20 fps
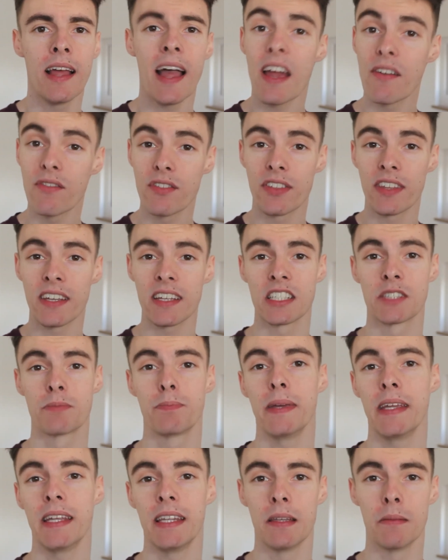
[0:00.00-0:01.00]
Everything has
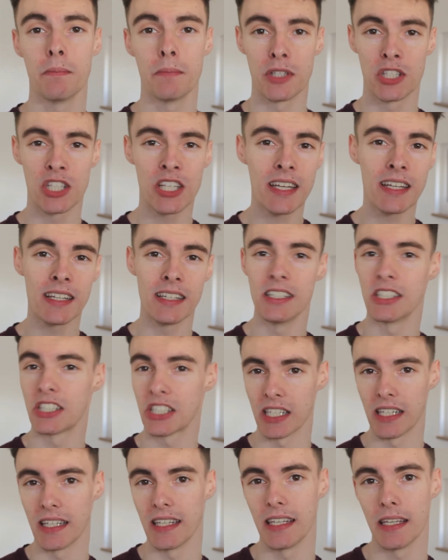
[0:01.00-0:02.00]
been
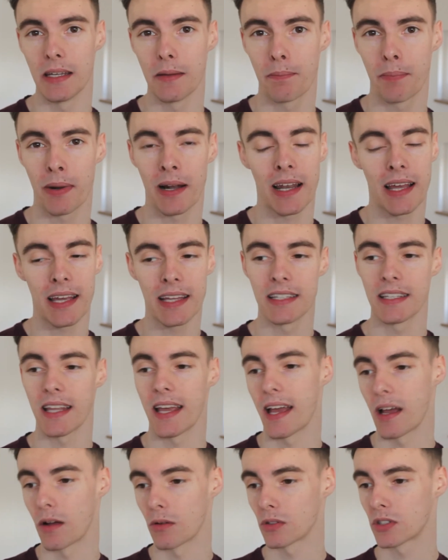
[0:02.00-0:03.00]
meticulously planned
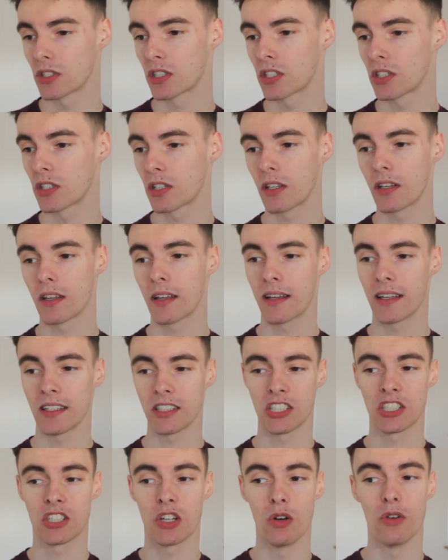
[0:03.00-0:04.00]
out
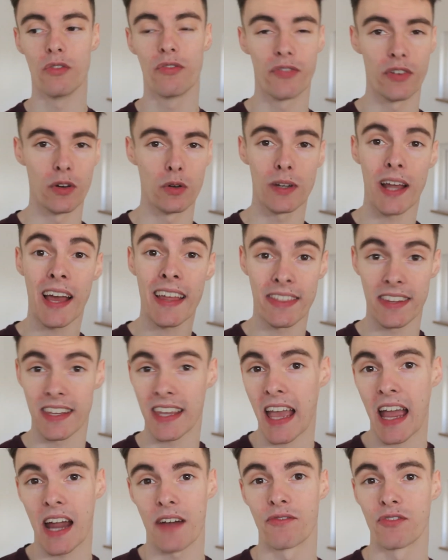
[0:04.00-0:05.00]
as Schofield and the
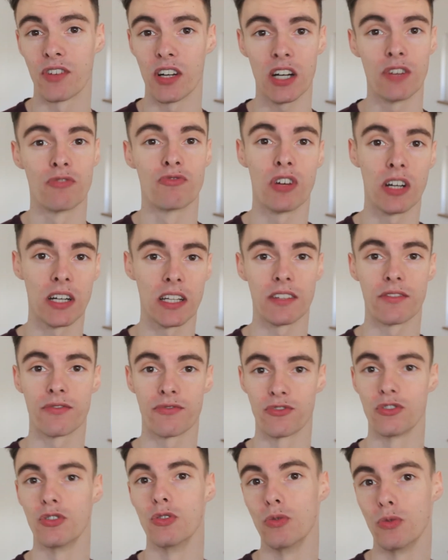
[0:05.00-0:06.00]
camera are running
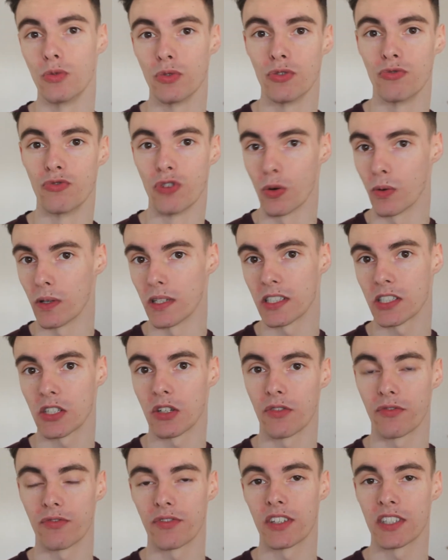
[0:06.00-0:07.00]
through the ruins
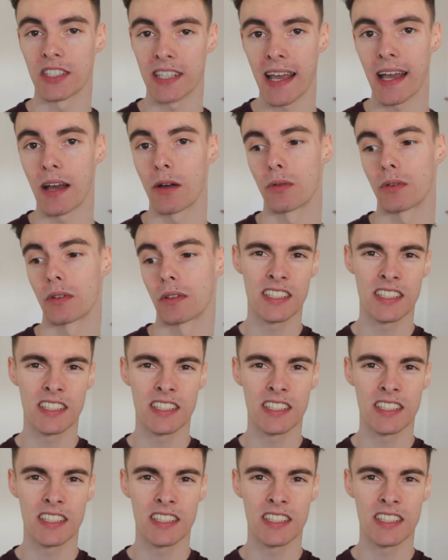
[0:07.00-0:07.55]
of the town.